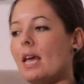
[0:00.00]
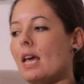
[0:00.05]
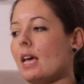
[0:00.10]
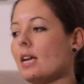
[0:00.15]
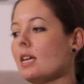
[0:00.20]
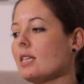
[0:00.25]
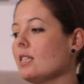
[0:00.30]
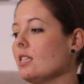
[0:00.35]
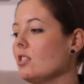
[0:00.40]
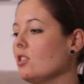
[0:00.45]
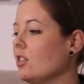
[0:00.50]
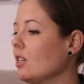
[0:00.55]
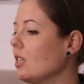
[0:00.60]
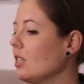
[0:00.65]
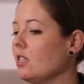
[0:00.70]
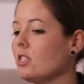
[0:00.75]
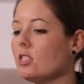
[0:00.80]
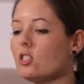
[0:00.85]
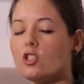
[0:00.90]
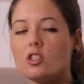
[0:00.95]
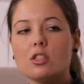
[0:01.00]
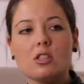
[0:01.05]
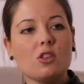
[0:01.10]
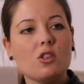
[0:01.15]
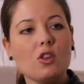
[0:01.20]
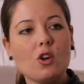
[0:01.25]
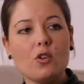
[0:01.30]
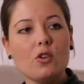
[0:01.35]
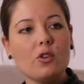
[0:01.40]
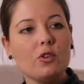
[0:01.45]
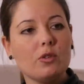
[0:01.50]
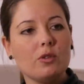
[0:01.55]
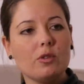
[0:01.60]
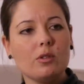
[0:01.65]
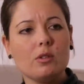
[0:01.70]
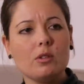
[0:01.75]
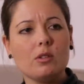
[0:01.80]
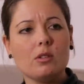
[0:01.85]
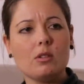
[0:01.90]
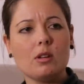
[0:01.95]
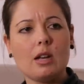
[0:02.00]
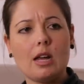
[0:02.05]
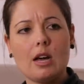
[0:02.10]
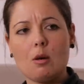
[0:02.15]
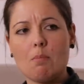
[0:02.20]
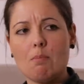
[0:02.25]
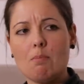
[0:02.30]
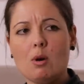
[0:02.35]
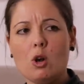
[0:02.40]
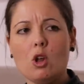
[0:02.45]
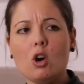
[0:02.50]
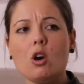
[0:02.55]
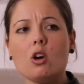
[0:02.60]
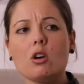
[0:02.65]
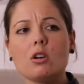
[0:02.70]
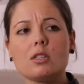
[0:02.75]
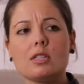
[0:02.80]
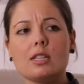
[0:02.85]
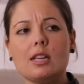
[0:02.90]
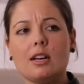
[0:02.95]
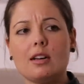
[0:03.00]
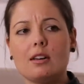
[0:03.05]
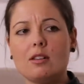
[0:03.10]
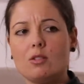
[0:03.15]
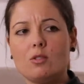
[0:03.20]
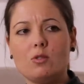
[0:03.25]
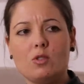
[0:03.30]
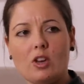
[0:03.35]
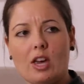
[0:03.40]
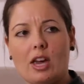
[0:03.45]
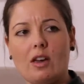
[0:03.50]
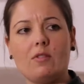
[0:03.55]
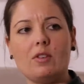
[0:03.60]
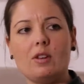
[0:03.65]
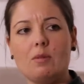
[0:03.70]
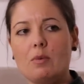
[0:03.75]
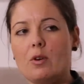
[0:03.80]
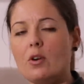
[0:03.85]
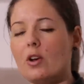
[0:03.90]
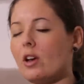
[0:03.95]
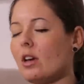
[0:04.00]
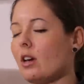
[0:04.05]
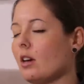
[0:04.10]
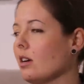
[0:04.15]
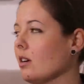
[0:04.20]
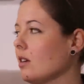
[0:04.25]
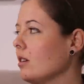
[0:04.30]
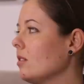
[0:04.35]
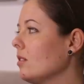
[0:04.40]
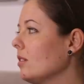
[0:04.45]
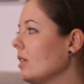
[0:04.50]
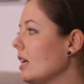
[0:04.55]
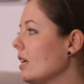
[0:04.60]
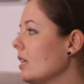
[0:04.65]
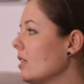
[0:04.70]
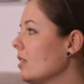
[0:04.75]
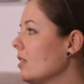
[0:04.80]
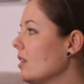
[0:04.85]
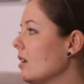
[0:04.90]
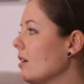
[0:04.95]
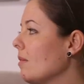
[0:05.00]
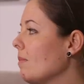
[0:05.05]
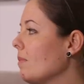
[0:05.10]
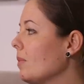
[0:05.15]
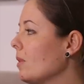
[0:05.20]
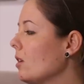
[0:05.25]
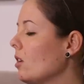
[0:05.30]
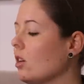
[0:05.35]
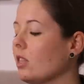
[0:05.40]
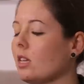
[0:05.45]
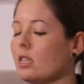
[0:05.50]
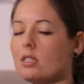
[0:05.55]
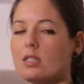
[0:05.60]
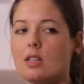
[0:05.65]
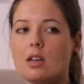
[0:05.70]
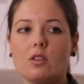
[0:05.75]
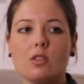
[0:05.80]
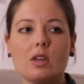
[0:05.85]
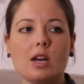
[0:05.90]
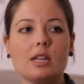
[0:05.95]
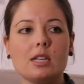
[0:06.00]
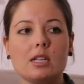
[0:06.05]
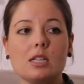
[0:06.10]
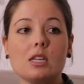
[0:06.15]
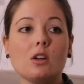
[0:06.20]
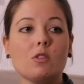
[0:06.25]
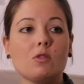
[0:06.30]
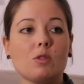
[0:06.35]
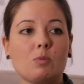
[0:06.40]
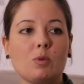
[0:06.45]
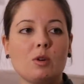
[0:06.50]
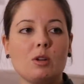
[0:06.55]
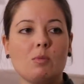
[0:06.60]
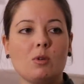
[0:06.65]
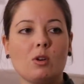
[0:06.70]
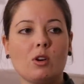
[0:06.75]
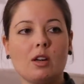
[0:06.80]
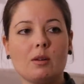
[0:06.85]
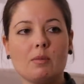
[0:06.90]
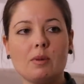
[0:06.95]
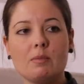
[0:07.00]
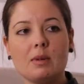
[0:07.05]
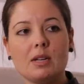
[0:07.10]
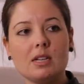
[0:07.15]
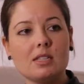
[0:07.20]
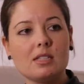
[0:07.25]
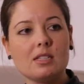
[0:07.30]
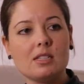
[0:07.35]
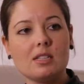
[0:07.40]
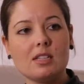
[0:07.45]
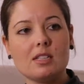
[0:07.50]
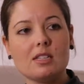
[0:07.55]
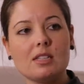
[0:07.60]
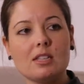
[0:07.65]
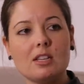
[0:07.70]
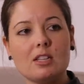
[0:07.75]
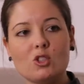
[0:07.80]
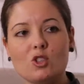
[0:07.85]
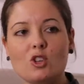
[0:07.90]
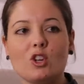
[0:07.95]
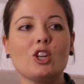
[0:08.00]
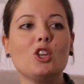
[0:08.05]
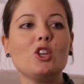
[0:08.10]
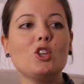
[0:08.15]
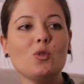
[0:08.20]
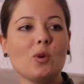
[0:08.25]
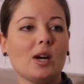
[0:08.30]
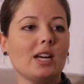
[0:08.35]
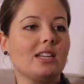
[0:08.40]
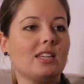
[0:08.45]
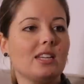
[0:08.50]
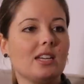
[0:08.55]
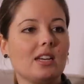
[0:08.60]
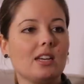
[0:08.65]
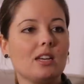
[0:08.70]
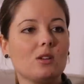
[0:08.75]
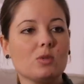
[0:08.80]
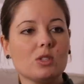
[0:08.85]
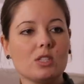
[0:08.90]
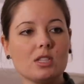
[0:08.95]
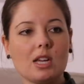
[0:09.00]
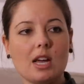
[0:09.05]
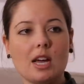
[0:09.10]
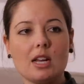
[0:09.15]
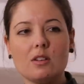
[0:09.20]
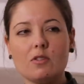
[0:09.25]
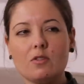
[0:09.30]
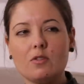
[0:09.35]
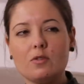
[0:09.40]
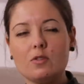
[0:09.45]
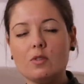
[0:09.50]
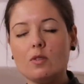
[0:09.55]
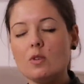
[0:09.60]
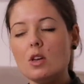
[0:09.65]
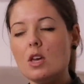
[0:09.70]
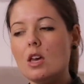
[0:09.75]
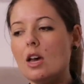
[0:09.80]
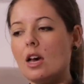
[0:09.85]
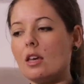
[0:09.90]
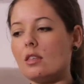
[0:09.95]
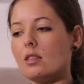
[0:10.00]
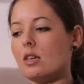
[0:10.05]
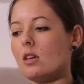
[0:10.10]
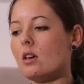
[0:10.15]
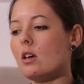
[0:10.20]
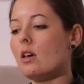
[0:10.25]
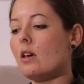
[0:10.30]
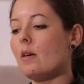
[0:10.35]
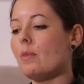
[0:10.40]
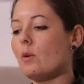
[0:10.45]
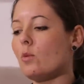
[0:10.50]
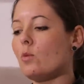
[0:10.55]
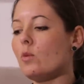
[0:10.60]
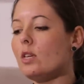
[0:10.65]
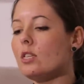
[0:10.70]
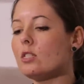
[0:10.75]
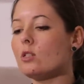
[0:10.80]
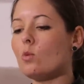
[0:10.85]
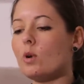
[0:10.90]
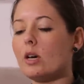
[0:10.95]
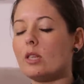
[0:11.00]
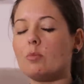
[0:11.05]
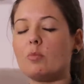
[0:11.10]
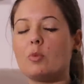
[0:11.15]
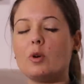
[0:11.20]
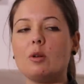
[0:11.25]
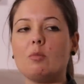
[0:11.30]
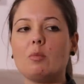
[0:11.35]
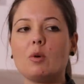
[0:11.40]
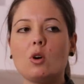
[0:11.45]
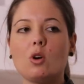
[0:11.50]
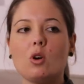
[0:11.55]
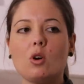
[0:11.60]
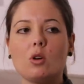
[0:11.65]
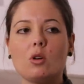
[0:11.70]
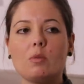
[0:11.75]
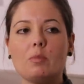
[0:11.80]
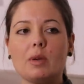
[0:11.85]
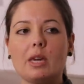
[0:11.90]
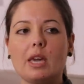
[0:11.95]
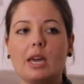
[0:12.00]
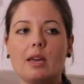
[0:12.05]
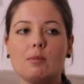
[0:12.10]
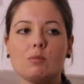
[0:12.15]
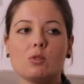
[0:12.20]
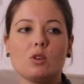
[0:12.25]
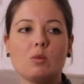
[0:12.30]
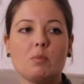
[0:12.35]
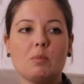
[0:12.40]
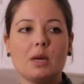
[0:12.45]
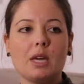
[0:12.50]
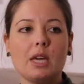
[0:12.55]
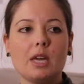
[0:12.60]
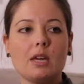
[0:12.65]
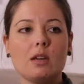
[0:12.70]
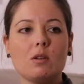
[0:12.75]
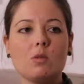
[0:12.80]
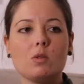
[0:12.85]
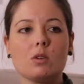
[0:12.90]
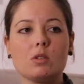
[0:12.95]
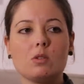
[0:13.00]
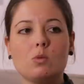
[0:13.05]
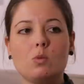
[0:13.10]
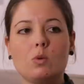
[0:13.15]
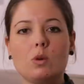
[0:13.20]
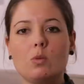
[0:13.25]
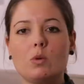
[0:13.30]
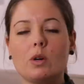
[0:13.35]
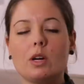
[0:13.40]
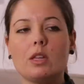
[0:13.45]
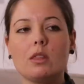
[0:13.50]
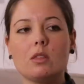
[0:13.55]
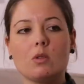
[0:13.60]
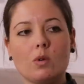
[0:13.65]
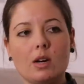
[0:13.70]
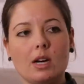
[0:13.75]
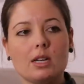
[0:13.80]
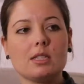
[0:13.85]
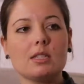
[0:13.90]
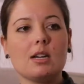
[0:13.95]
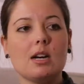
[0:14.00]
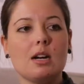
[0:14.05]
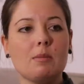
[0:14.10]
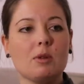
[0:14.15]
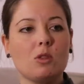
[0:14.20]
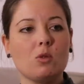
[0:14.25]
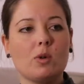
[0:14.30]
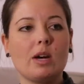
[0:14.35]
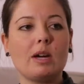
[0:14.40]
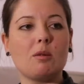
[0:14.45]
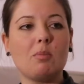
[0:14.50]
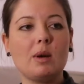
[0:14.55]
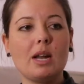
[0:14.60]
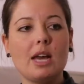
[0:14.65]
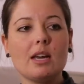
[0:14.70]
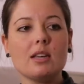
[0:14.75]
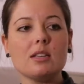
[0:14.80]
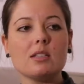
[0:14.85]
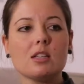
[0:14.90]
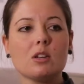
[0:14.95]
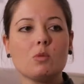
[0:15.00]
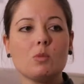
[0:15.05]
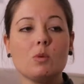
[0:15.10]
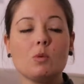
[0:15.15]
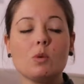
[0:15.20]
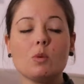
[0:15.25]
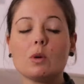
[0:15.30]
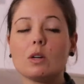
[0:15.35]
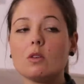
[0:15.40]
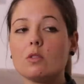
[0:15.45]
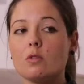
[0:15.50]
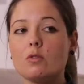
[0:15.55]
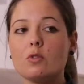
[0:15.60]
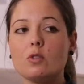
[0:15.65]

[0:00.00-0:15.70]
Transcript: And I said to you, there's just no like blogs like you have in America, and um, yeah, that's how the idea of the pretty blog came. I mean, it's it's it's not a new idea. It was yeah. kind of I think the reason why the Pretty Blog became so big was we were at the right time at the right place, and we were one of the